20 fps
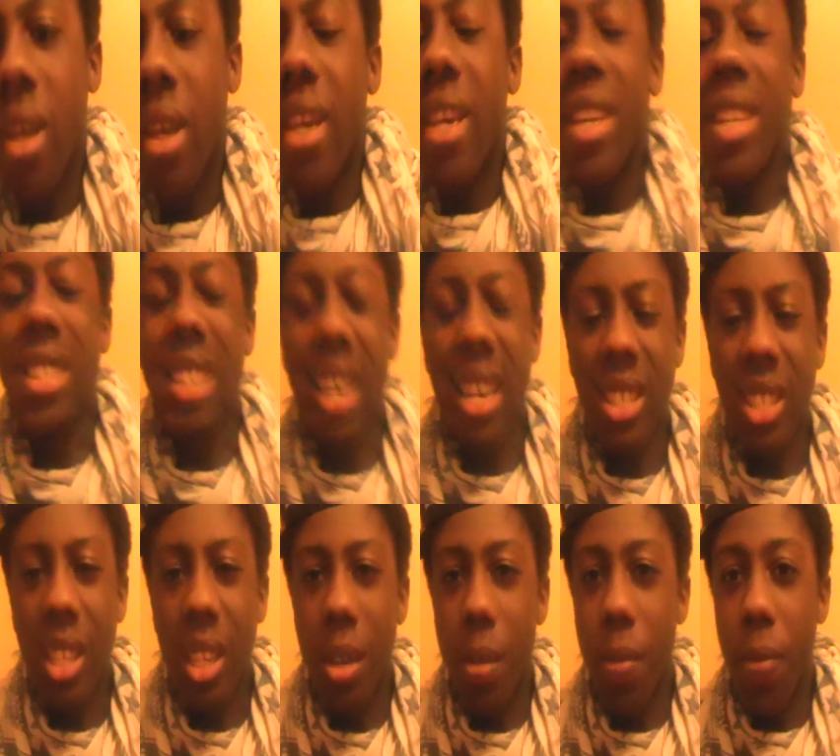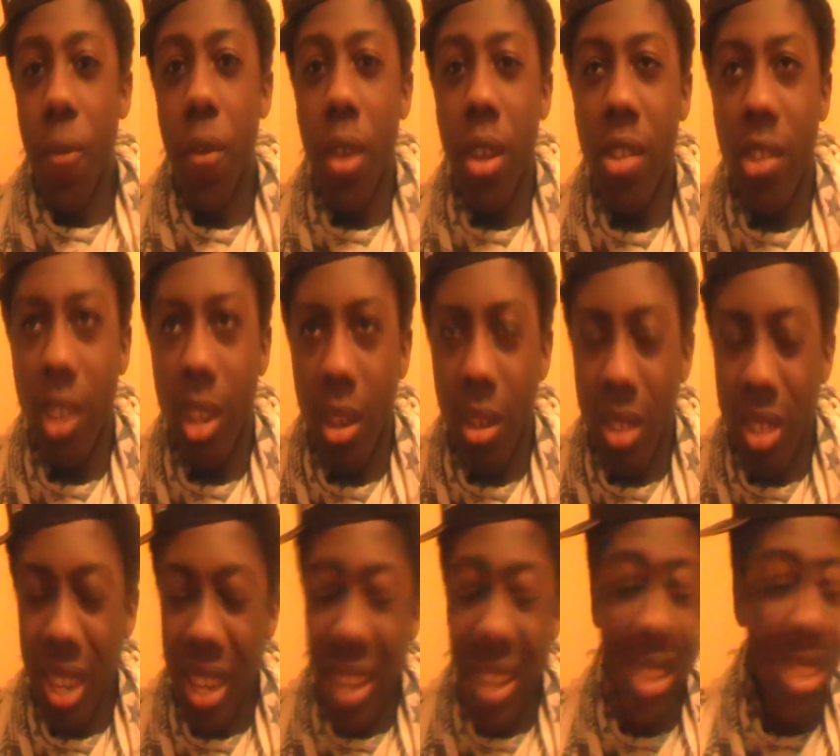It is actually freezing
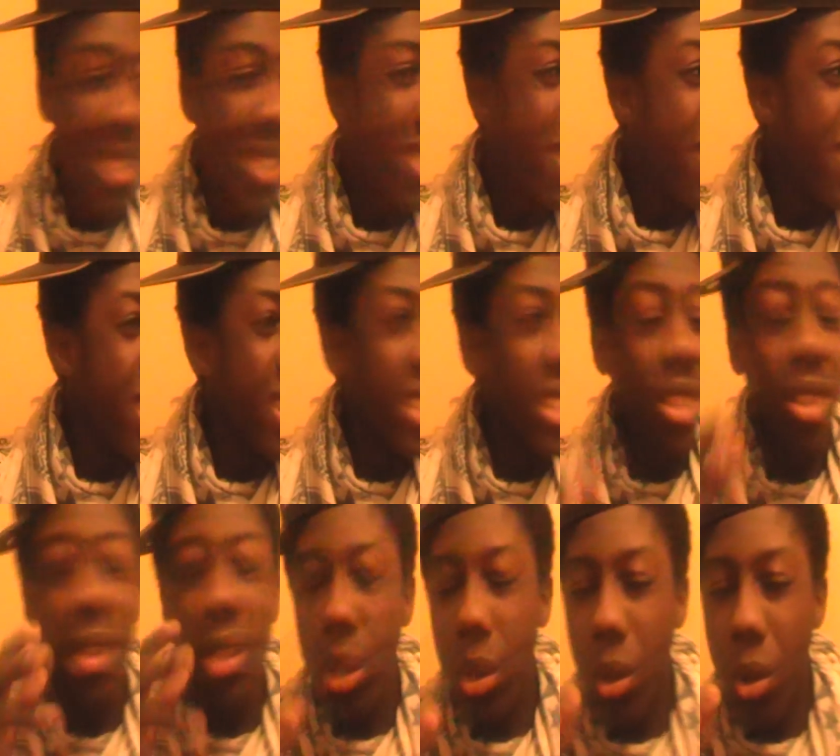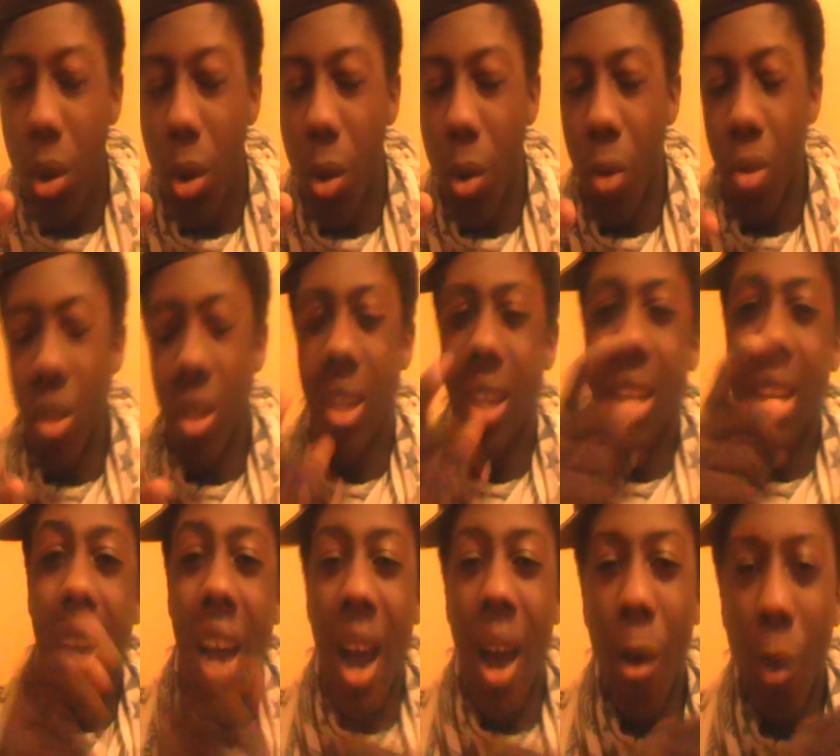outside, it is, so cold.
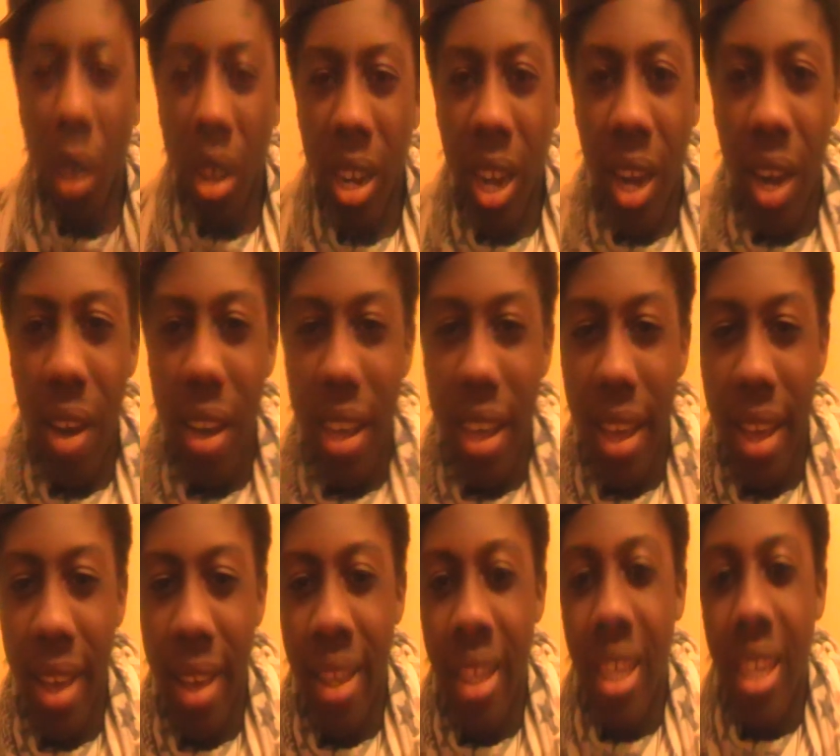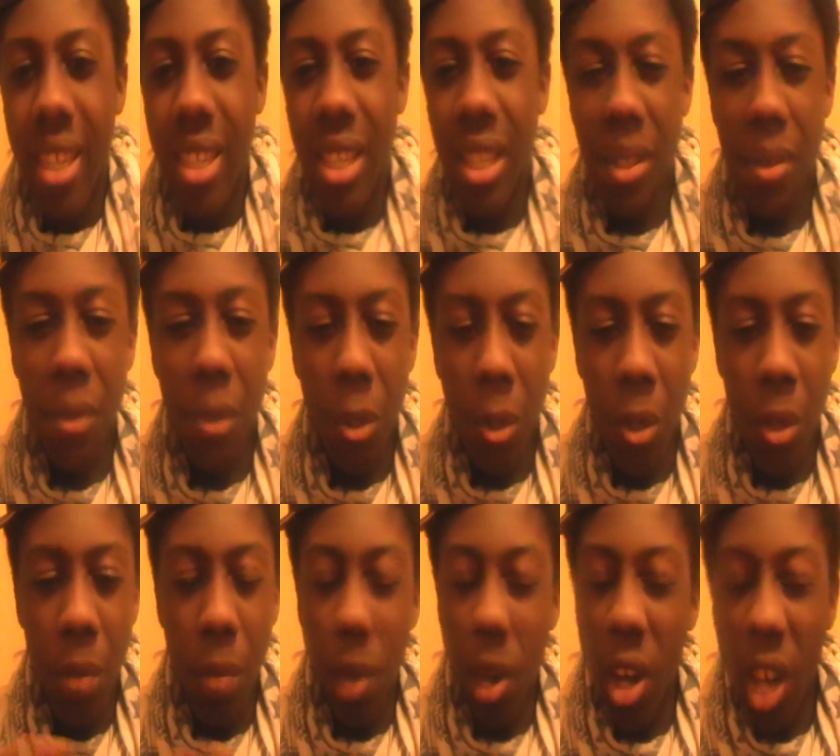I went out yeah, just
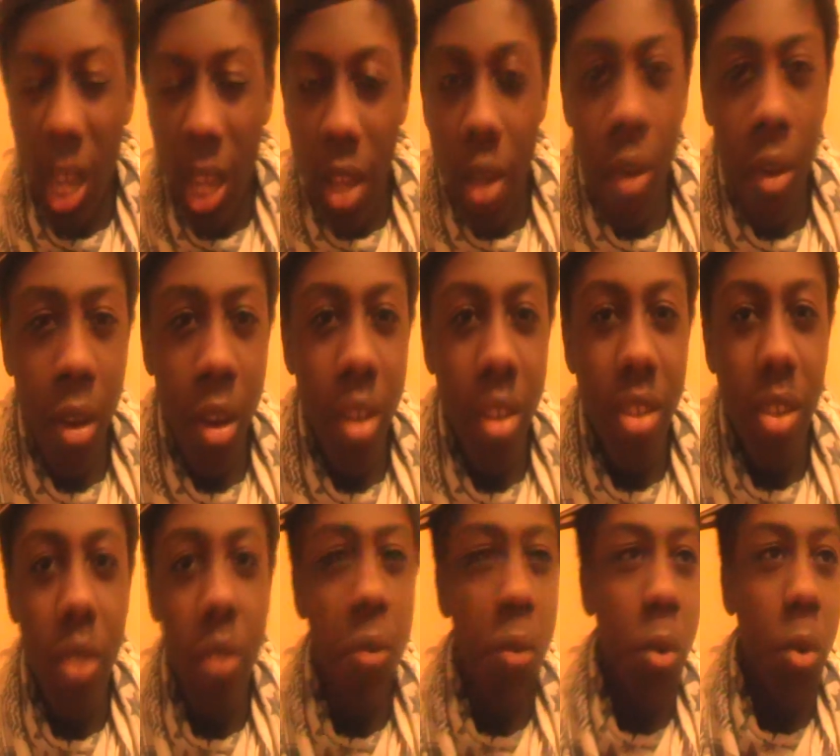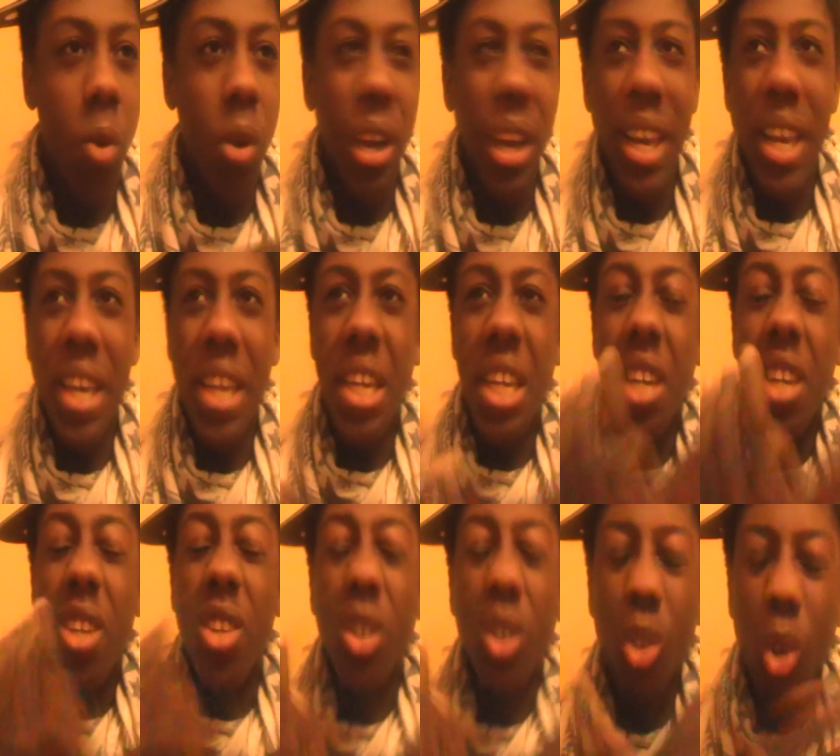for earlier on, just for a
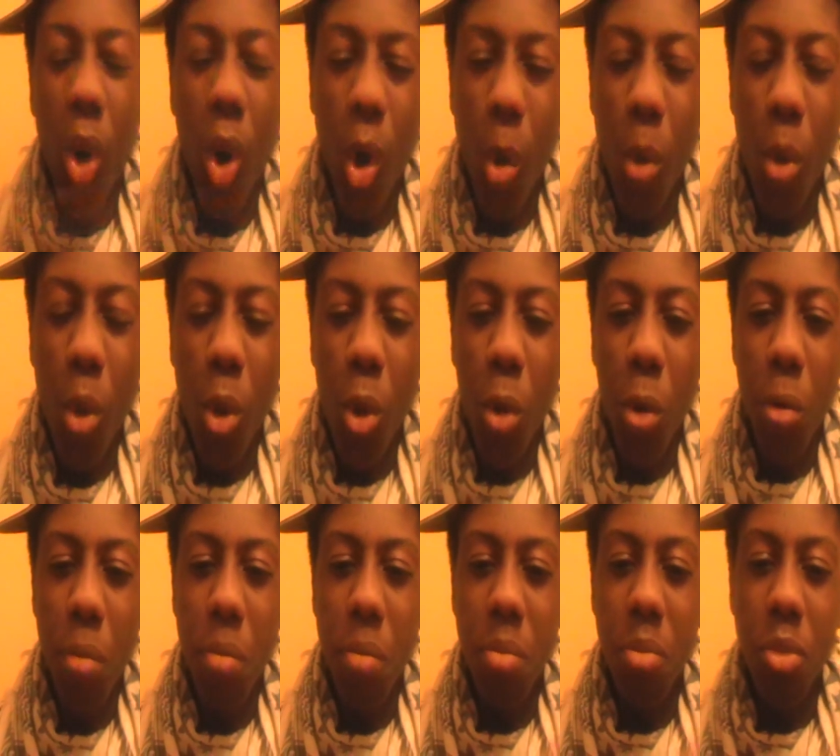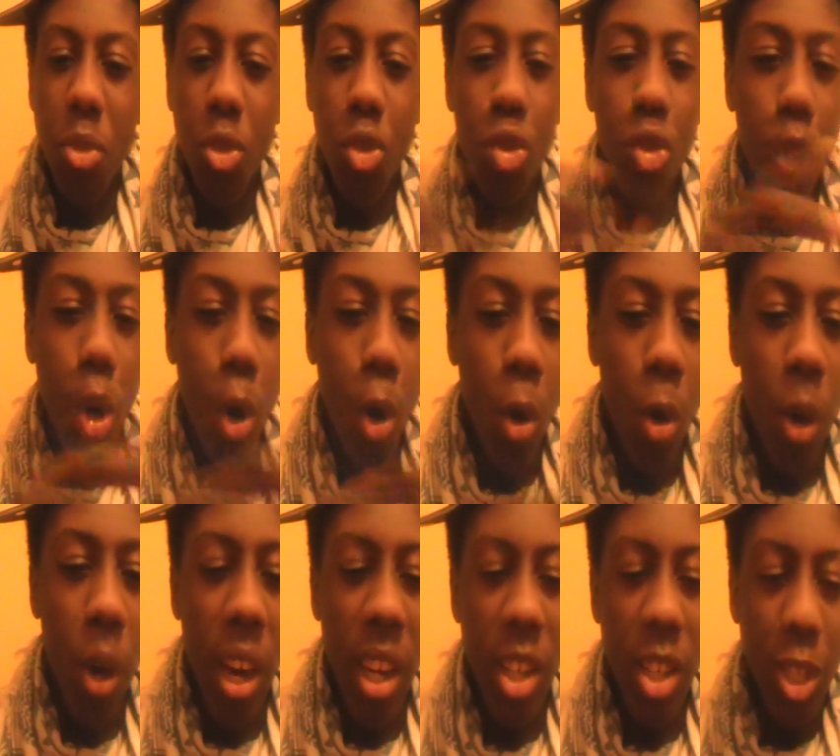normal
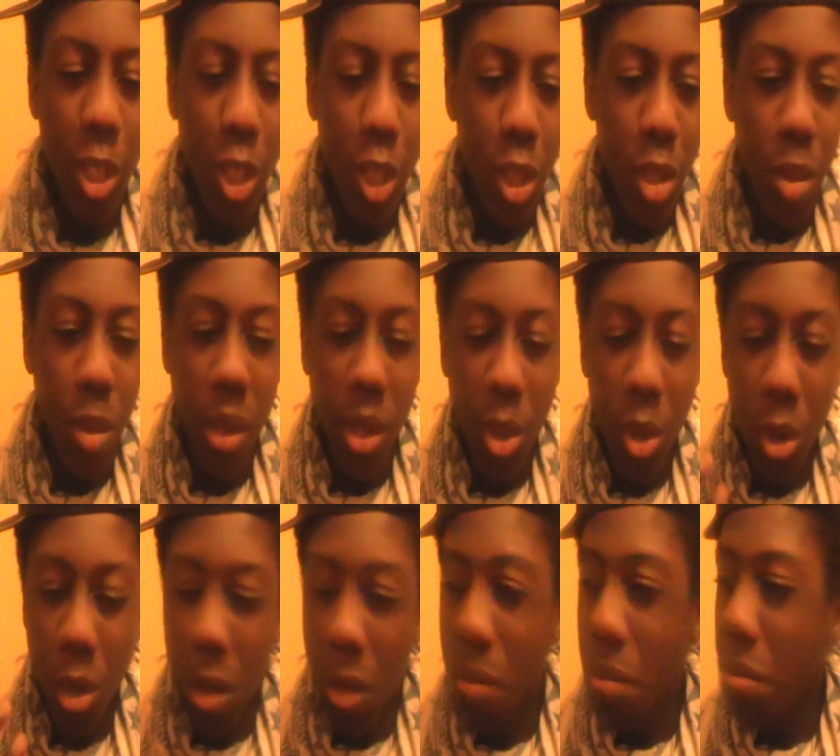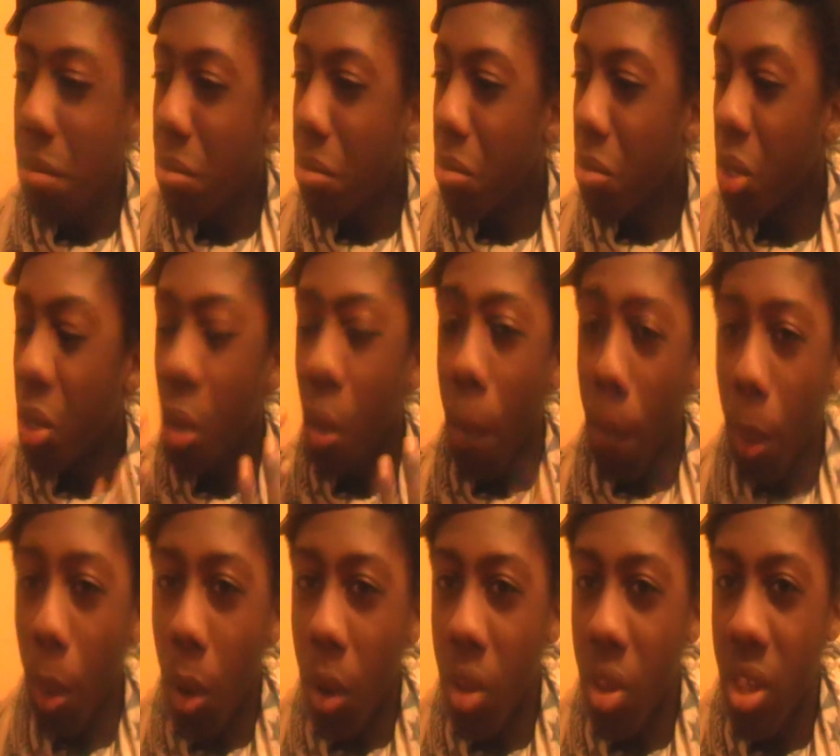stroll as you do when you're when you're
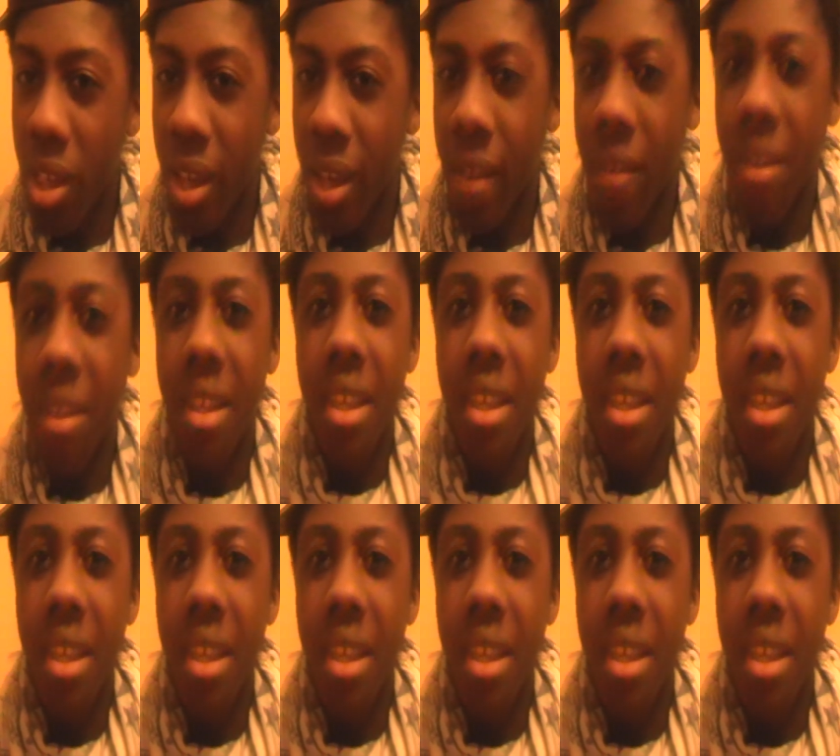bored yeah.